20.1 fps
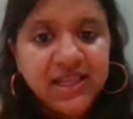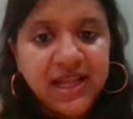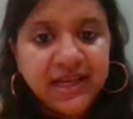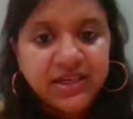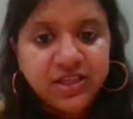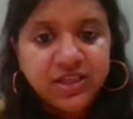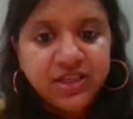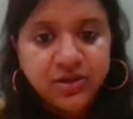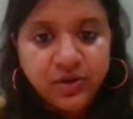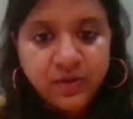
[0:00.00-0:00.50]

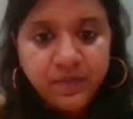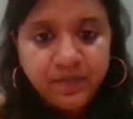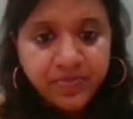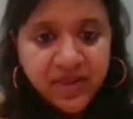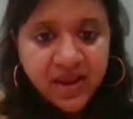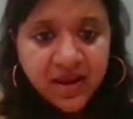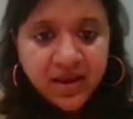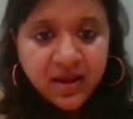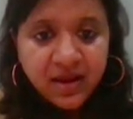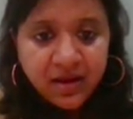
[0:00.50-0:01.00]
that,
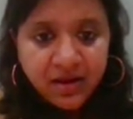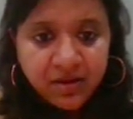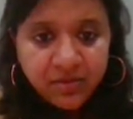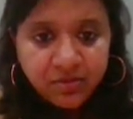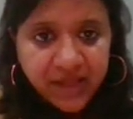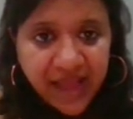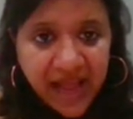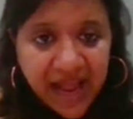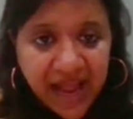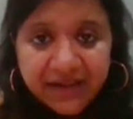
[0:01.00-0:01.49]

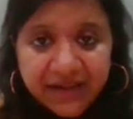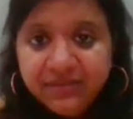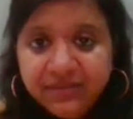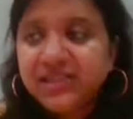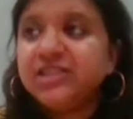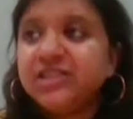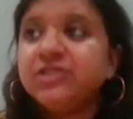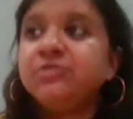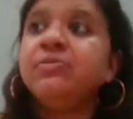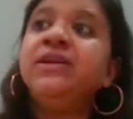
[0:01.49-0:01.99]
the
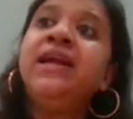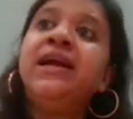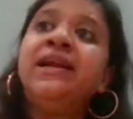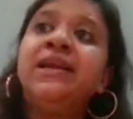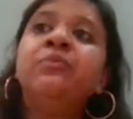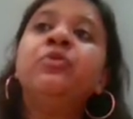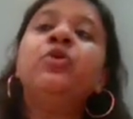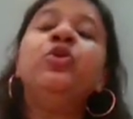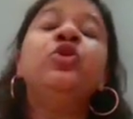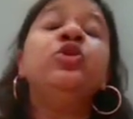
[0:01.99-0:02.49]
advertisement that
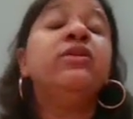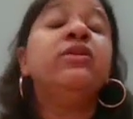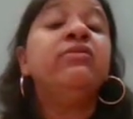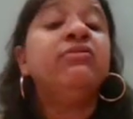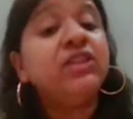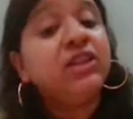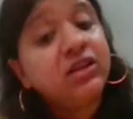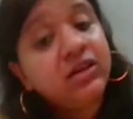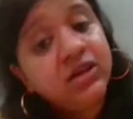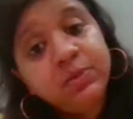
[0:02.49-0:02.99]
I'm going to give a
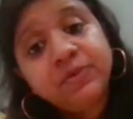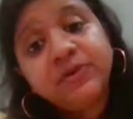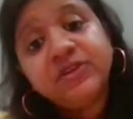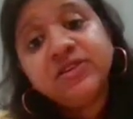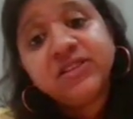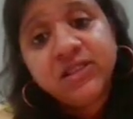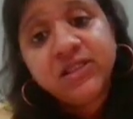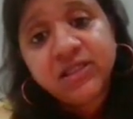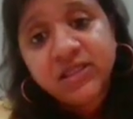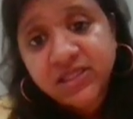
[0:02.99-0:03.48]

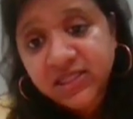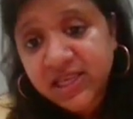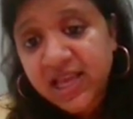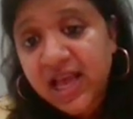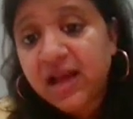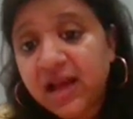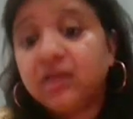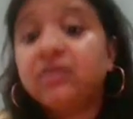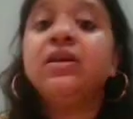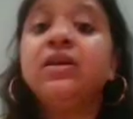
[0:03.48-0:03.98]
30%
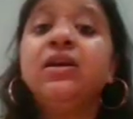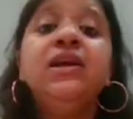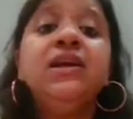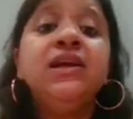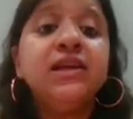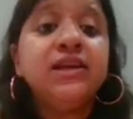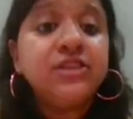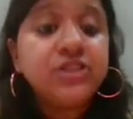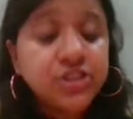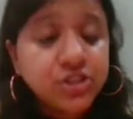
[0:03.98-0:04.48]
discount
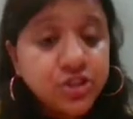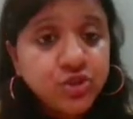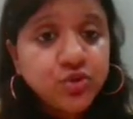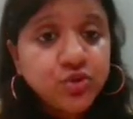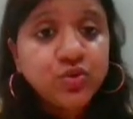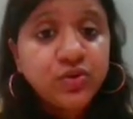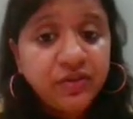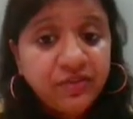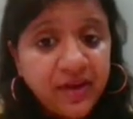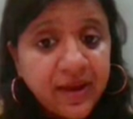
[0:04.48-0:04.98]
is
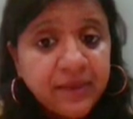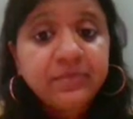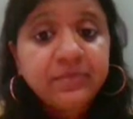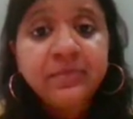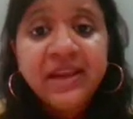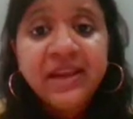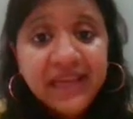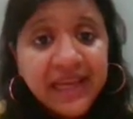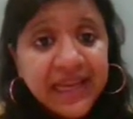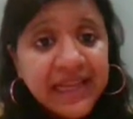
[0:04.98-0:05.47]
true. If I'm
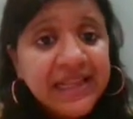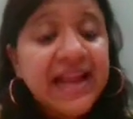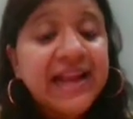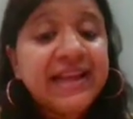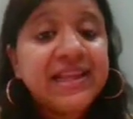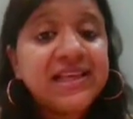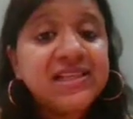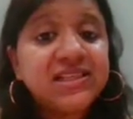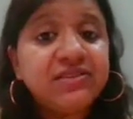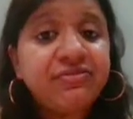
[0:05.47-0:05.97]
making
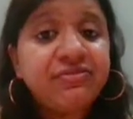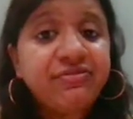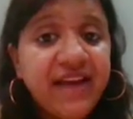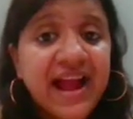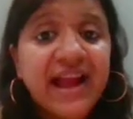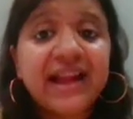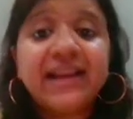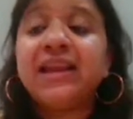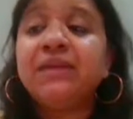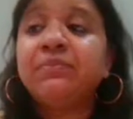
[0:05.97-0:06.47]
that as a
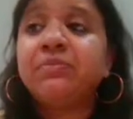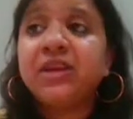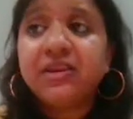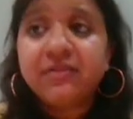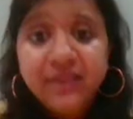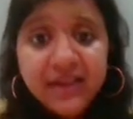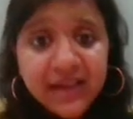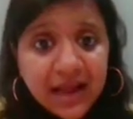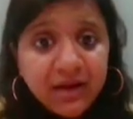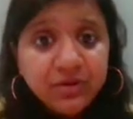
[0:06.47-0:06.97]
fact and
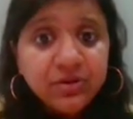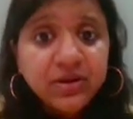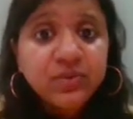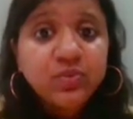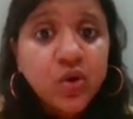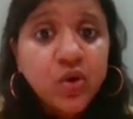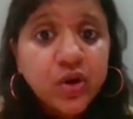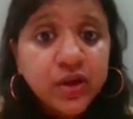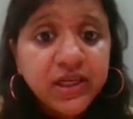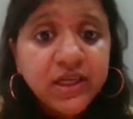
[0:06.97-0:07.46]
giving out a
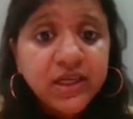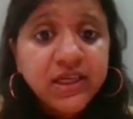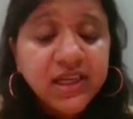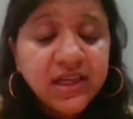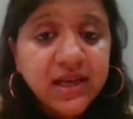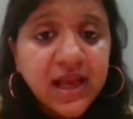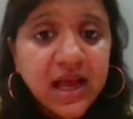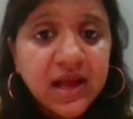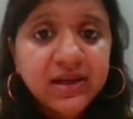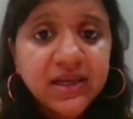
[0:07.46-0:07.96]
warranty
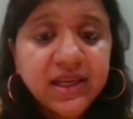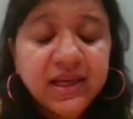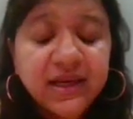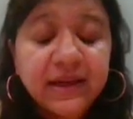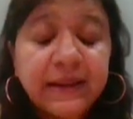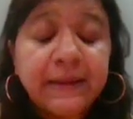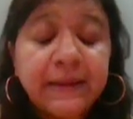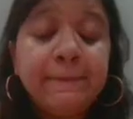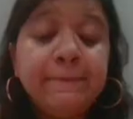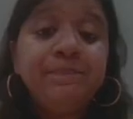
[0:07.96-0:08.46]
around it,
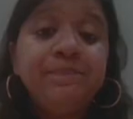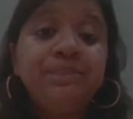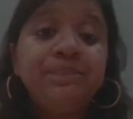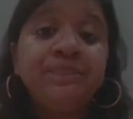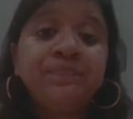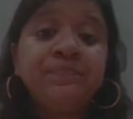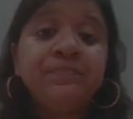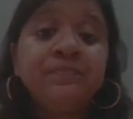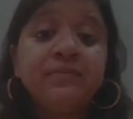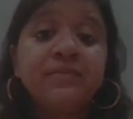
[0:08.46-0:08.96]

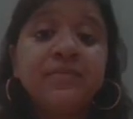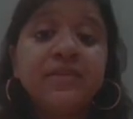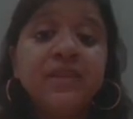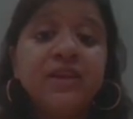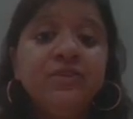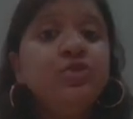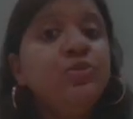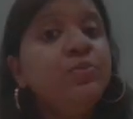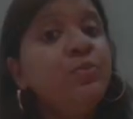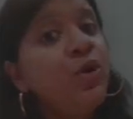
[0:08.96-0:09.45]

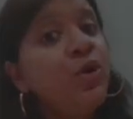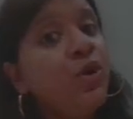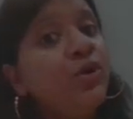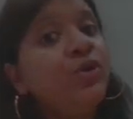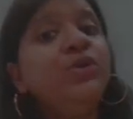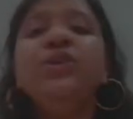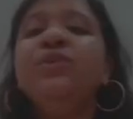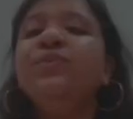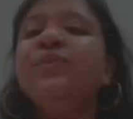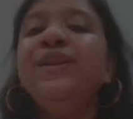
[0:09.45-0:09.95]
tomorrow
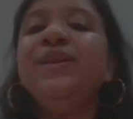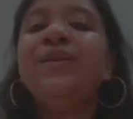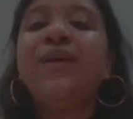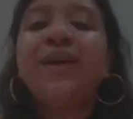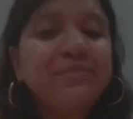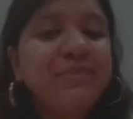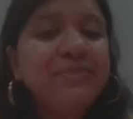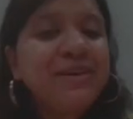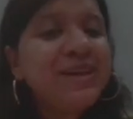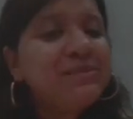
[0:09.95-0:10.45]
you will
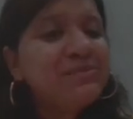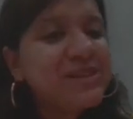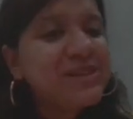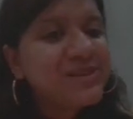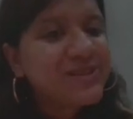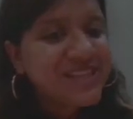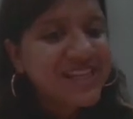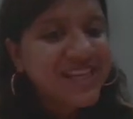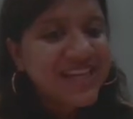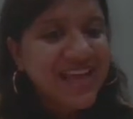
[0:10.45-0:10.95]
not be able
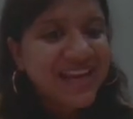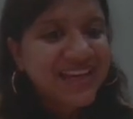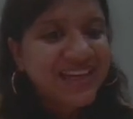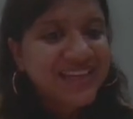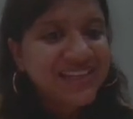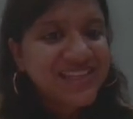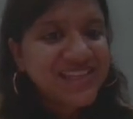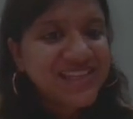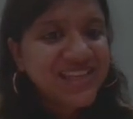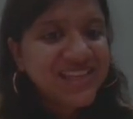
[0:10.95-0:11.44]
to deny
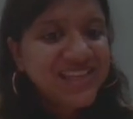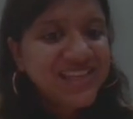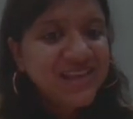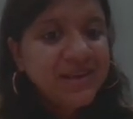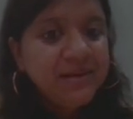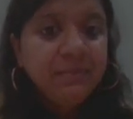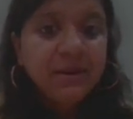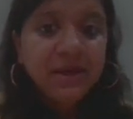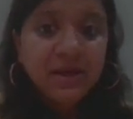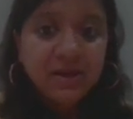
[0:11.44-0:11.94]
it
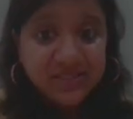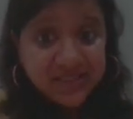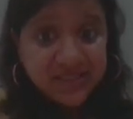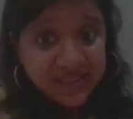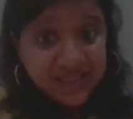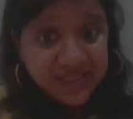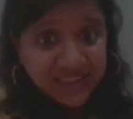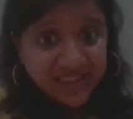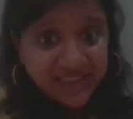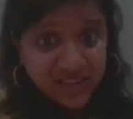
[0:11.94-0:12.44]
because
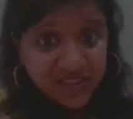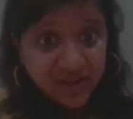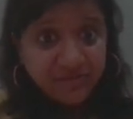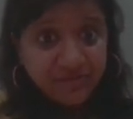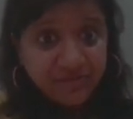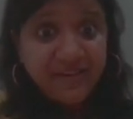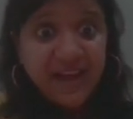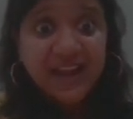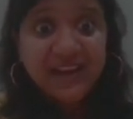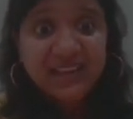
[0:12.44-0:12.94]
that's your
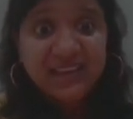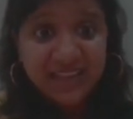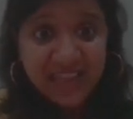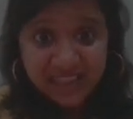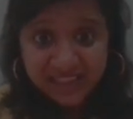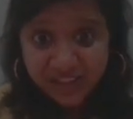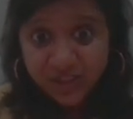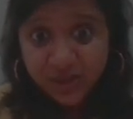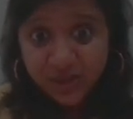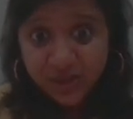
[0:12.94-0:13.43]
fact,
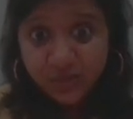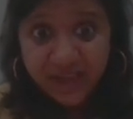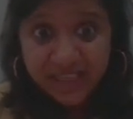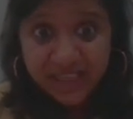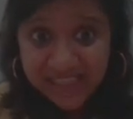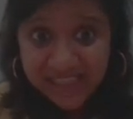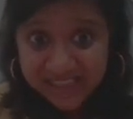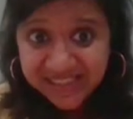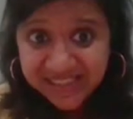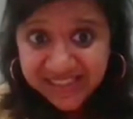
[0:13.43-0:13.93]
that's your
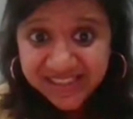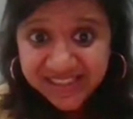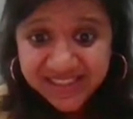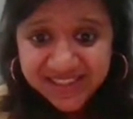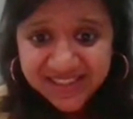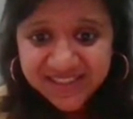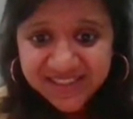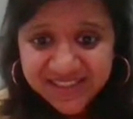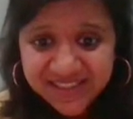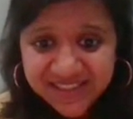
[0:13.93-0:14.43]
very
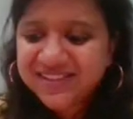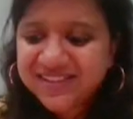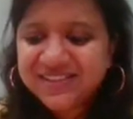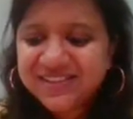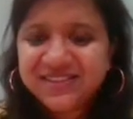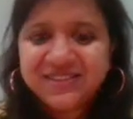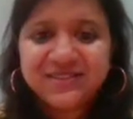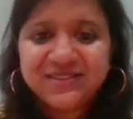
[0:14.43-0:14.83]
existence.